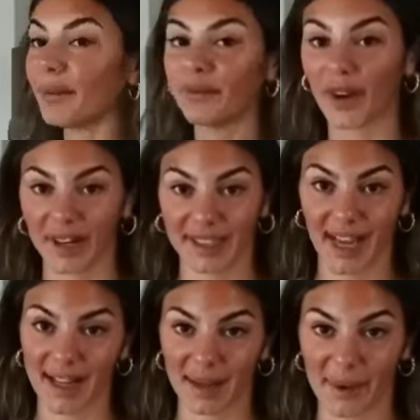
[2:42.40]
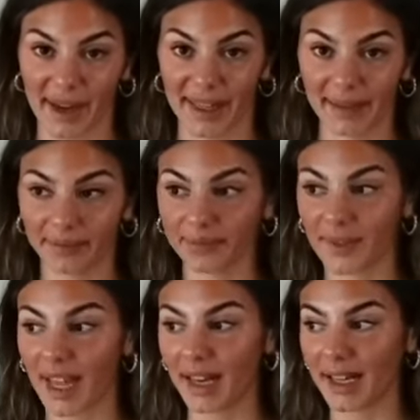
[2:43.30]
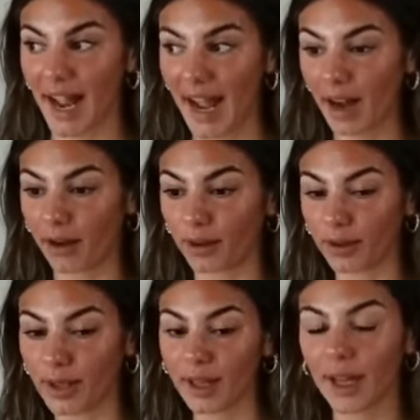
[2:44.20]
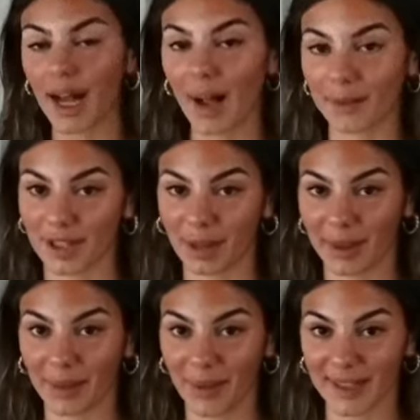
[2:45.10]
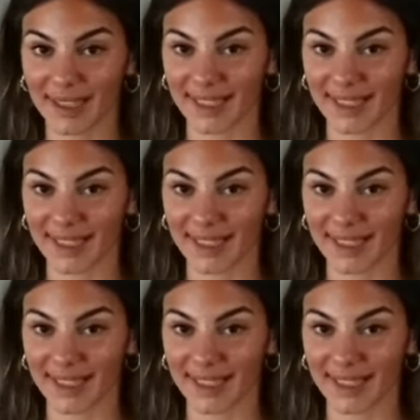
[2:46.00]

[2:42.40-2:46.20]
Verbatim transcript: I'm very excited about it. And now I'm gonna start making pasta